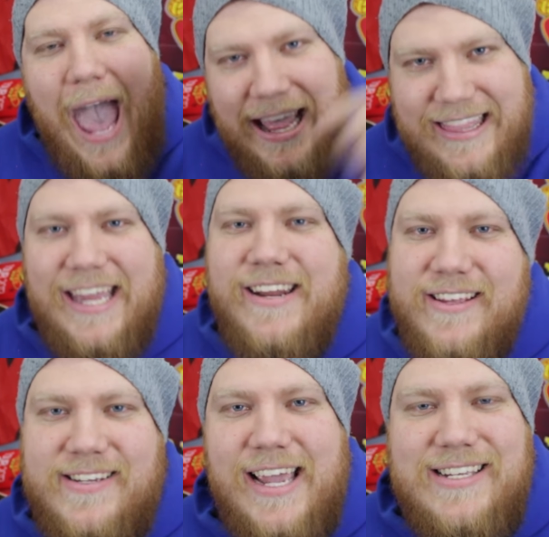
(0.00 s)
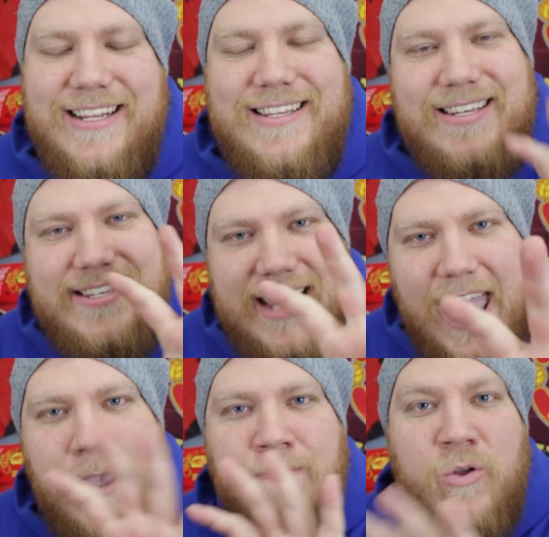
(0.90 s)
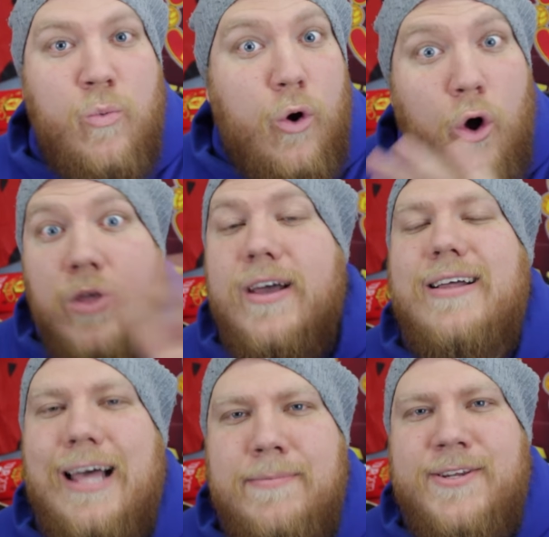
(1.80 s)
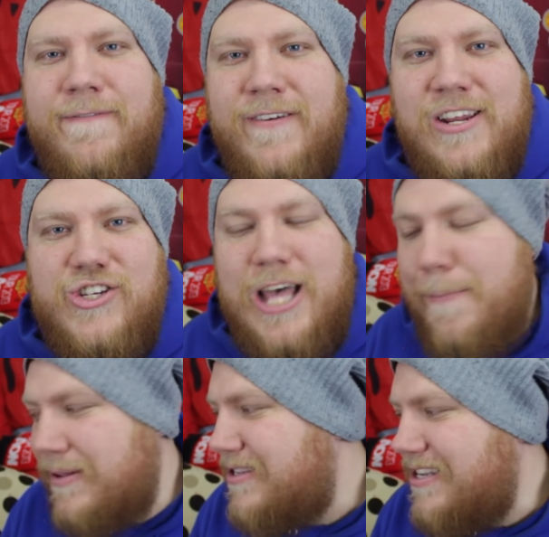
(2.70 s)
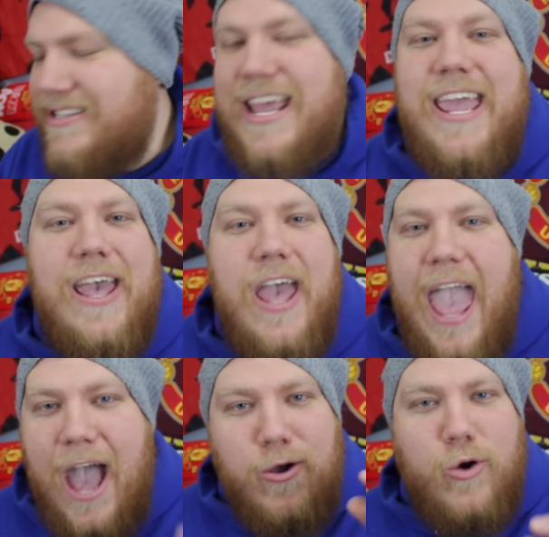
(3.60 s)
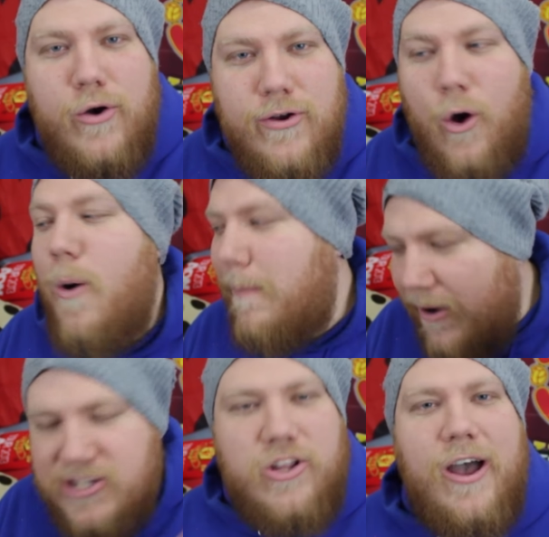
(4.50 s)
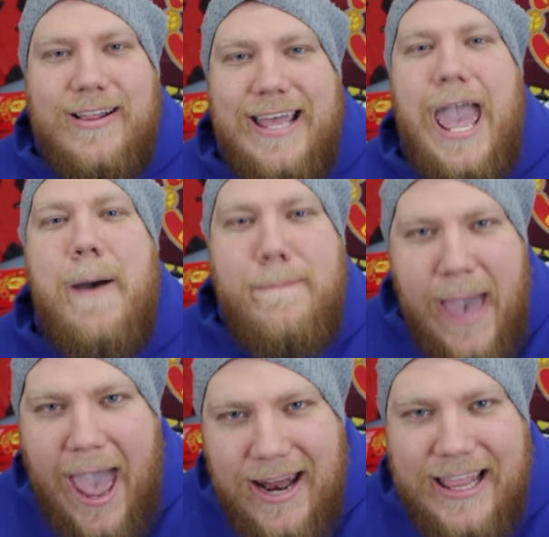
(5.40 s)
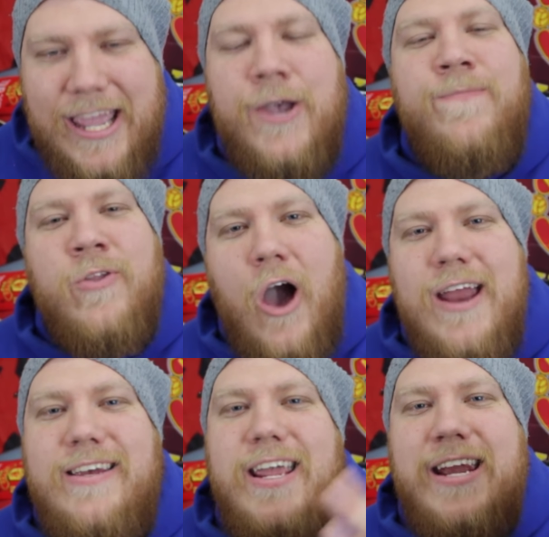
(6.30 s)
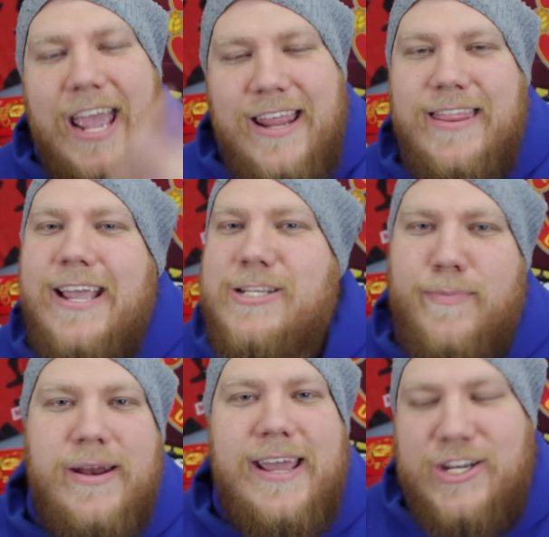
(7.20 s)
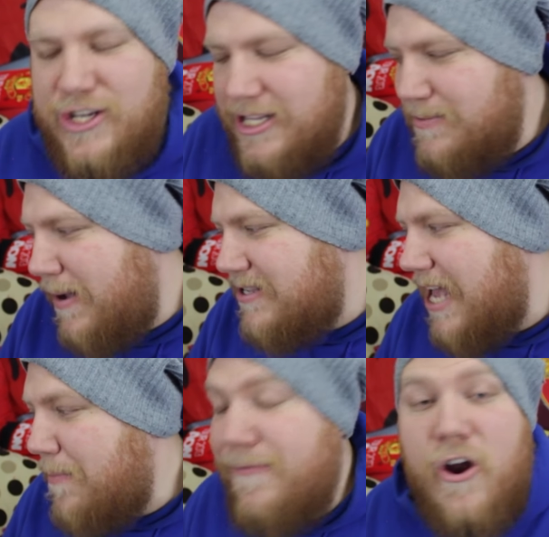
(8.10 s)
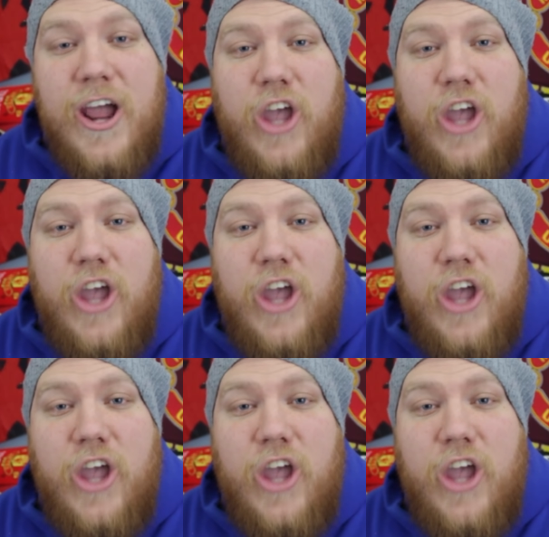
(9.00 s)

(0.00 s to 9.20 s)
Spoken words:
at the end of the season to see where all the clubs have finished up and to see how good or most likely how badly I did in these predictions. But before I